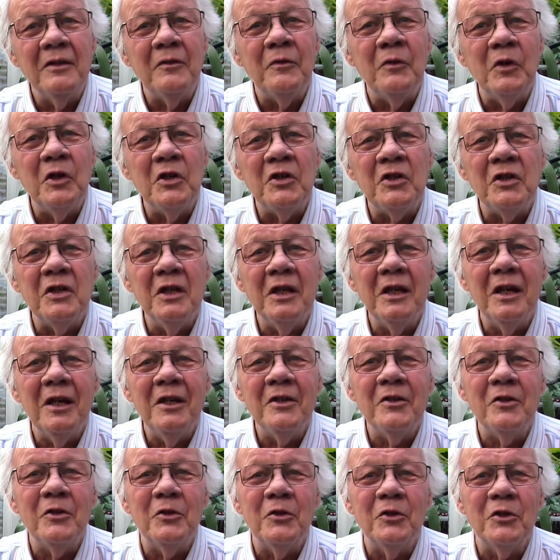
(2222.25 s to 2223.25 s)
The first thing
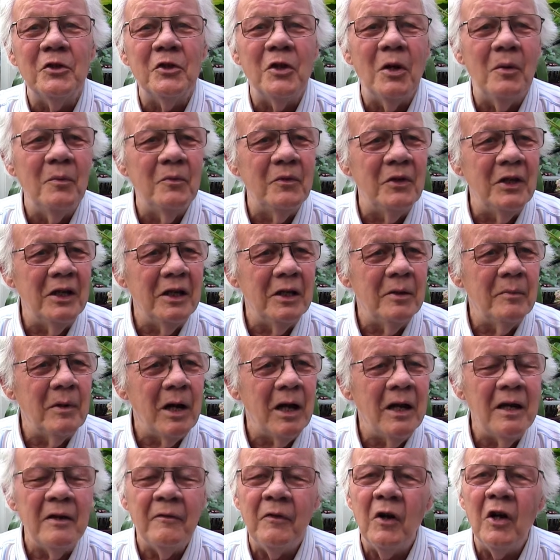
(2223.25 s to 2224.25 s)
I sort of stop and think
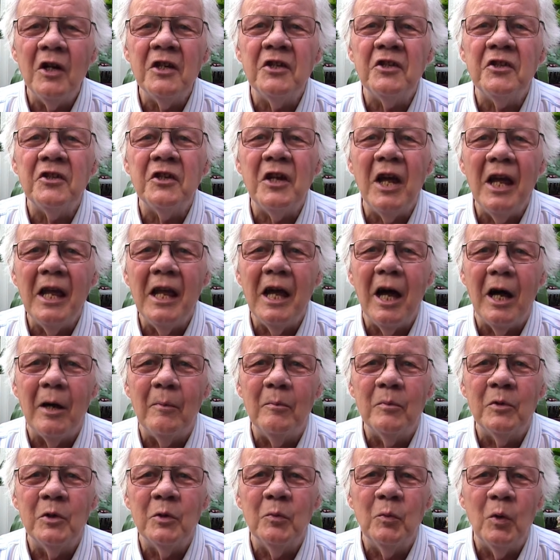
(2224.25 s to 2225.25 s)
about, if I stay
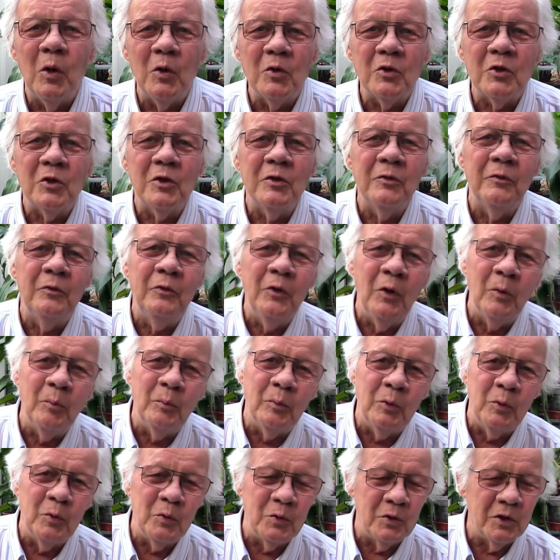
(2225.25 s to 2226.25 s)
up to watch the
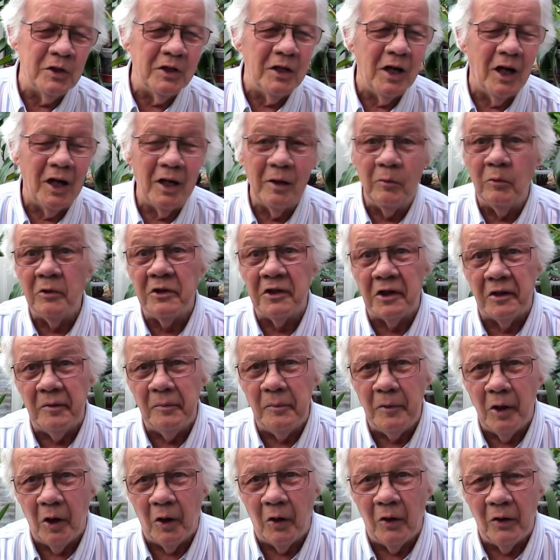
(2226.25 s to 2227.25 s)
football tonight, which
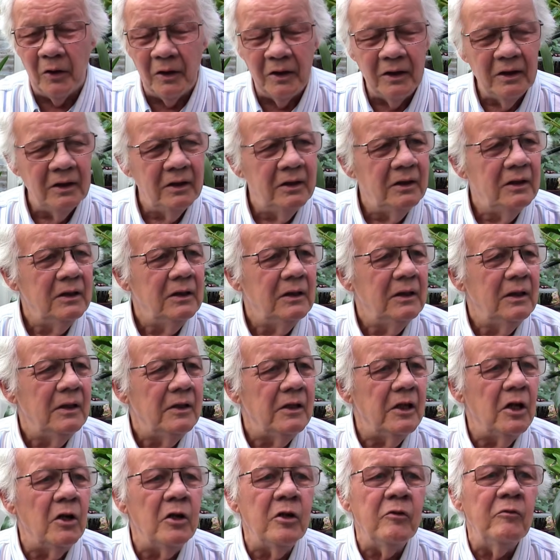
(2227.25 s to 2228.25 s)
I'm not,
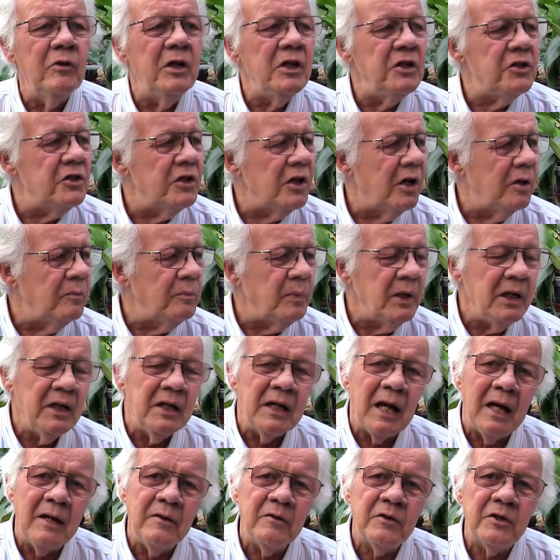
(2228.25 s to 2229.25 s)
the only reason I'll be
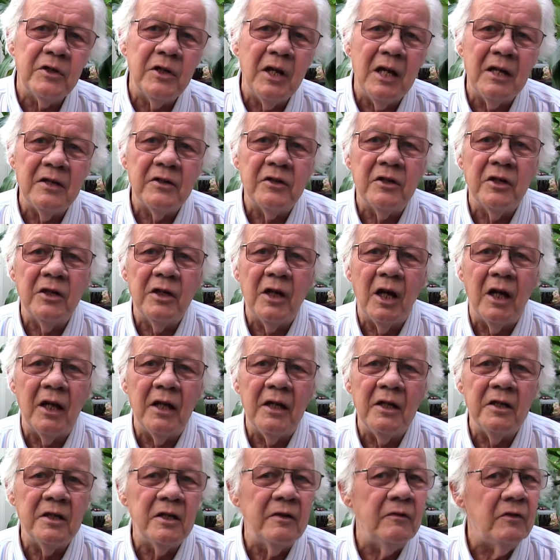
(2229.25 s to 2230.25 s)
downstairs
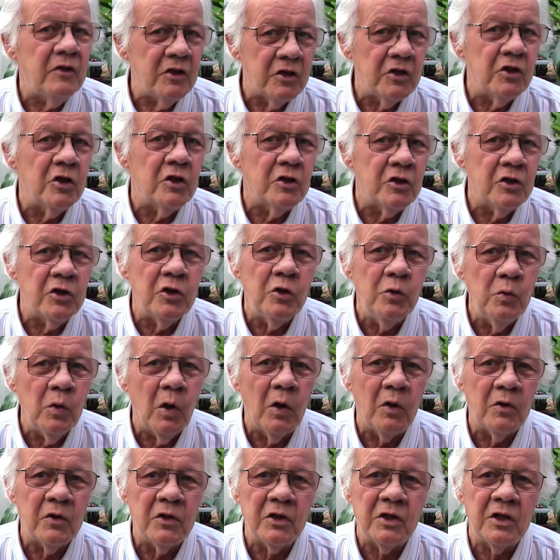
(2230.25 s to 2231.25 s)
tonight is if it's just too
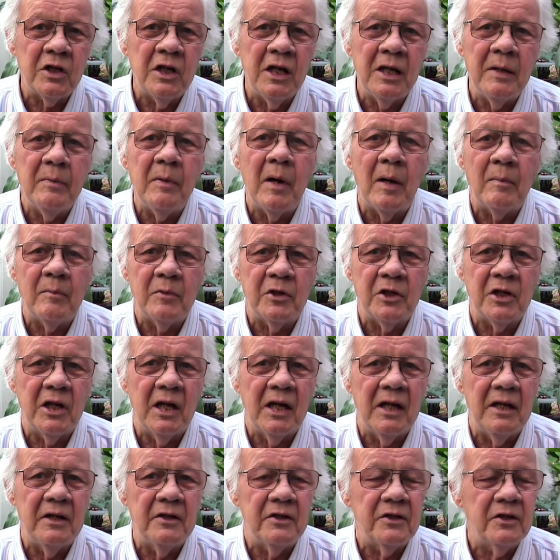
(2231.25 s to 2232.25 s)
hot to sleep
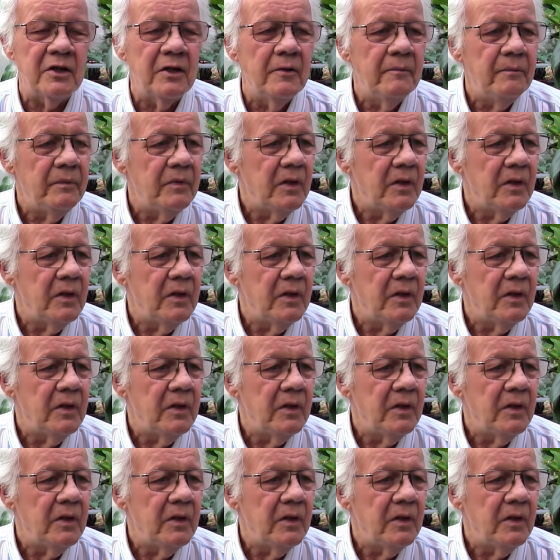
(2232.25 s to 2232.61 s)
upstairs.